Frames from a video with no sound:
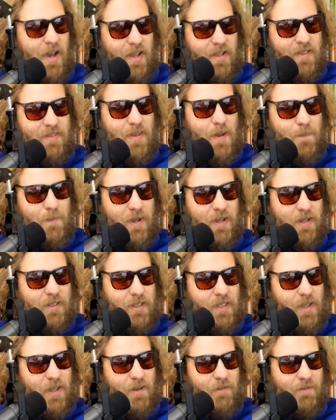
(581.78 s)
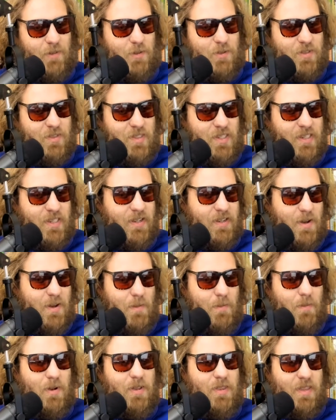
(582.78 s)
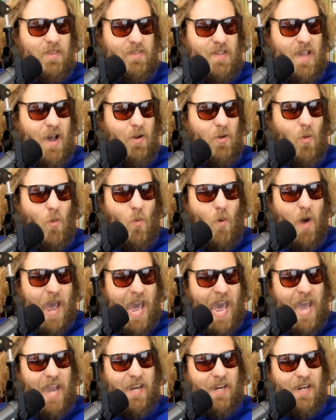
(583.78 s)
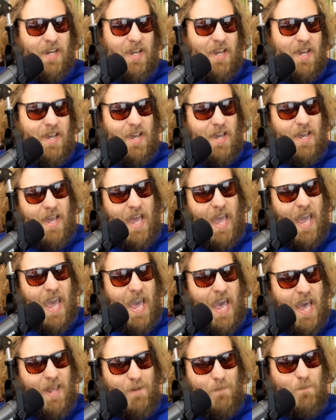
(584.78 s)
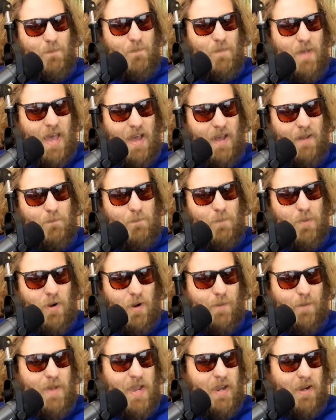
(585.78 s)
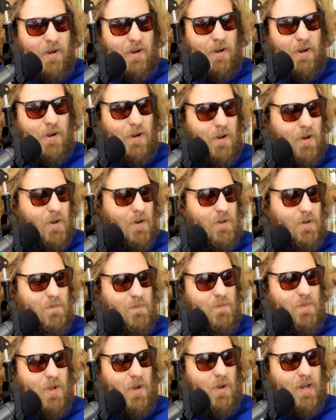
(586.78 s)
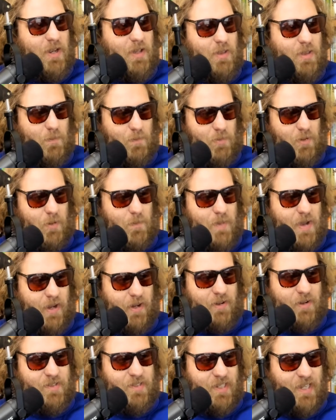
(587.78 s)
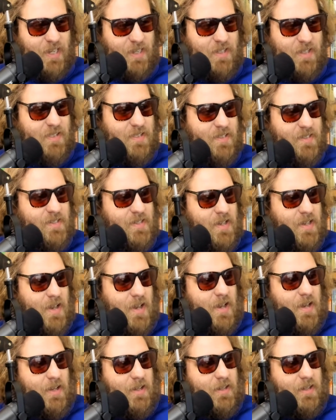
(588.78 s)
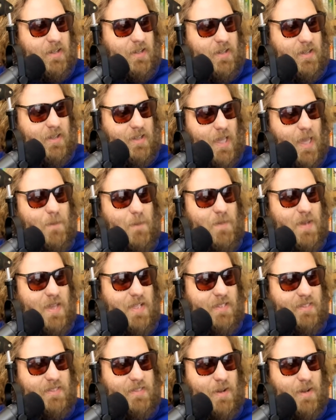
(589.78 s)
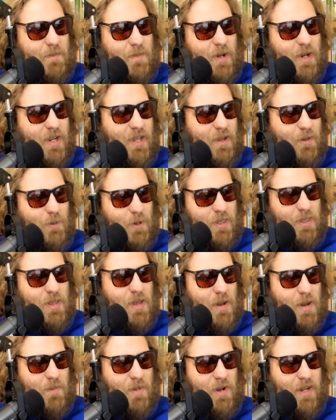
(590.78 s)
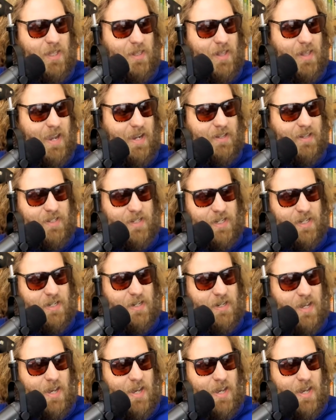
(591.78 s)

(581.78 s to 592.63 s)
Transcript: typically, if you see a number that's out of whack at Bookmaker, any of the Bookmaker skins, it means somebody with a lot of money liked it.